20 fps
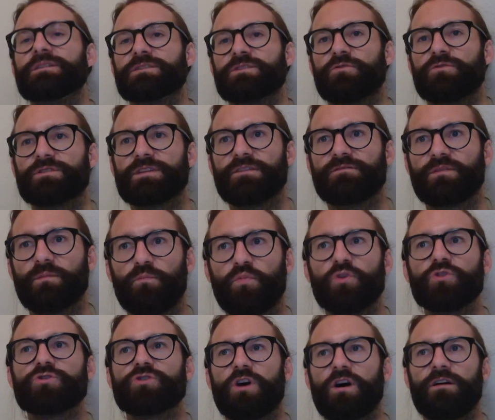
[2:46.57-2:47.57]
you always have to
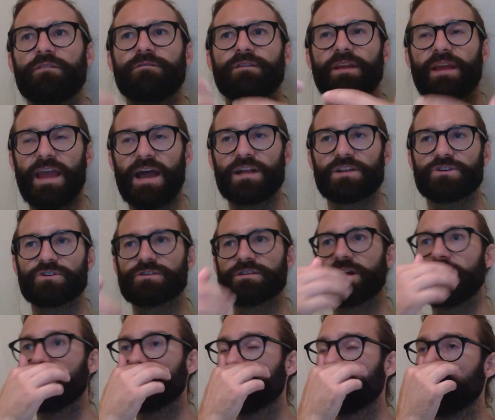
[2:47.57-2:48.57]
push off and catch
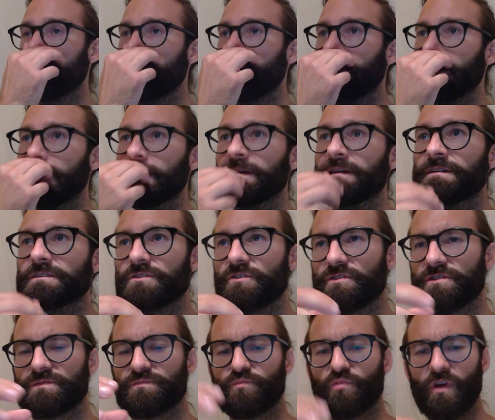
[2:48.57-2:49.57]
yourself. So
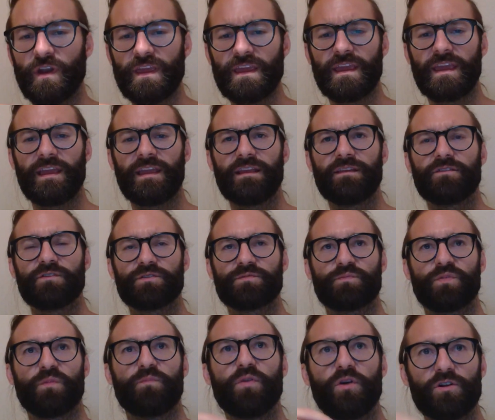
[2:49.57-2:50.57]
there's braking, there's
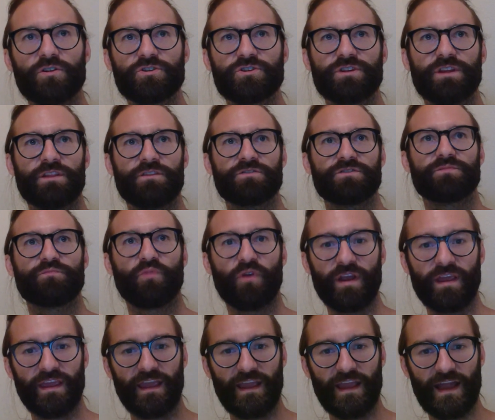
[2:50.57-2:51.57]
propulsion, and there's
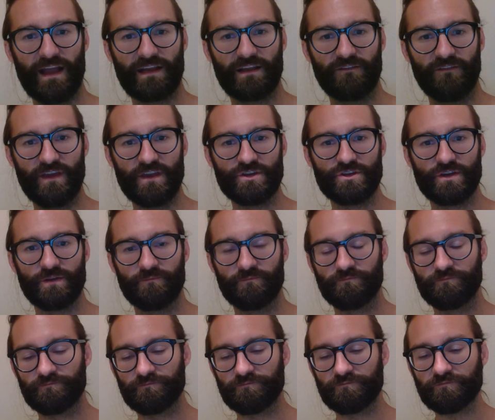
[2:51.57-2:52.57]
braking activation.
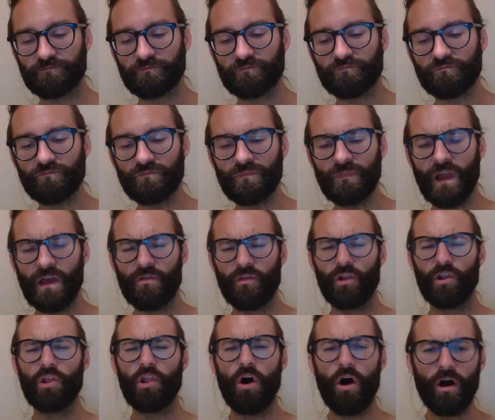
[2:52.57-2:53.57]
And the
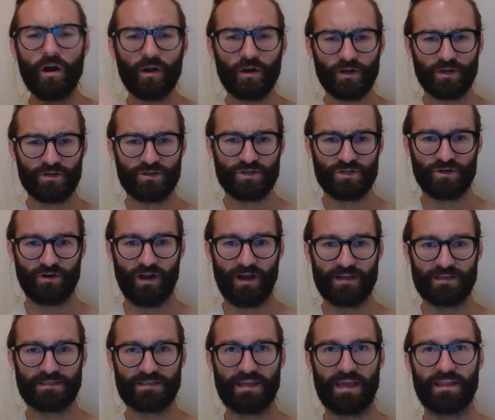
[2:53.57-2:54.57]
longer your
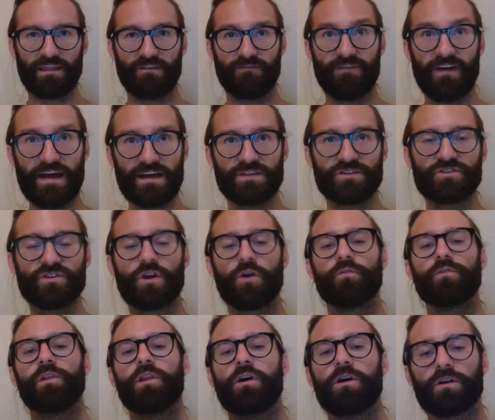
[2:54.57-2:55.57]
strides get, the faster you go
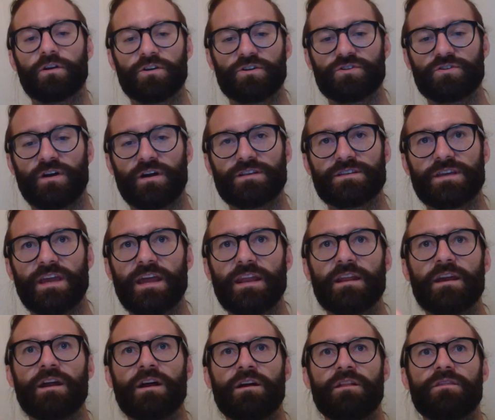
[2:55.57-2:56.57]
and the longer your strides
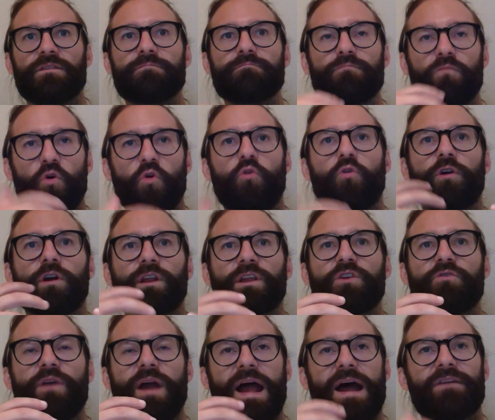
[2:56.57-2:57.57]
get, the more
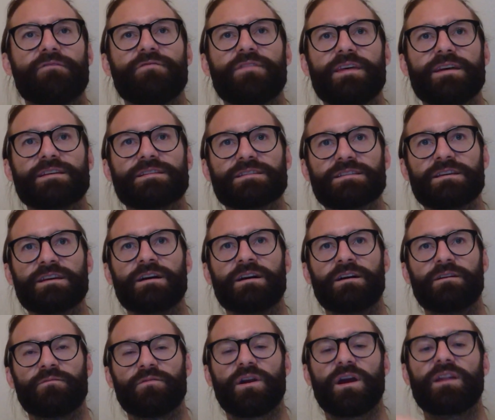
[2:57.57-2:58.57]
you have this
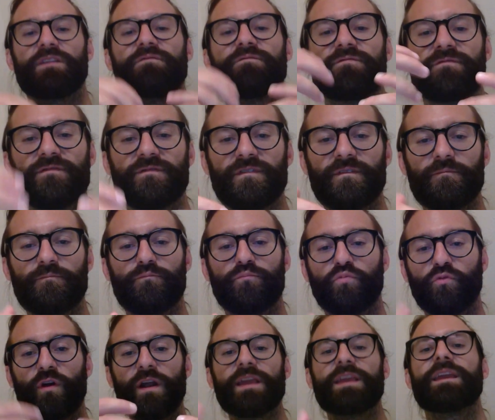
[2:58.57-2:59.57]
kind of
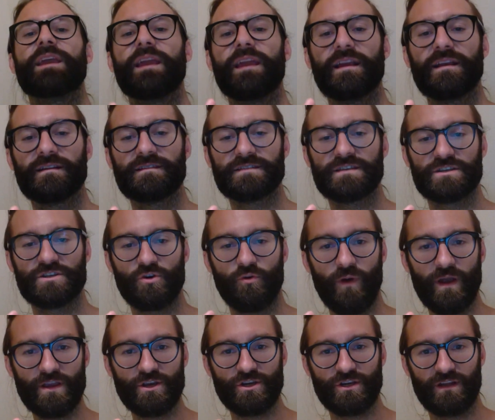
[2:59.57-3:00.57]
braking
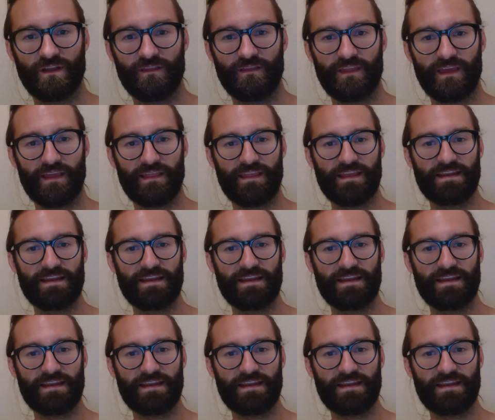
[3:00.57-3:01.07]
situation, and the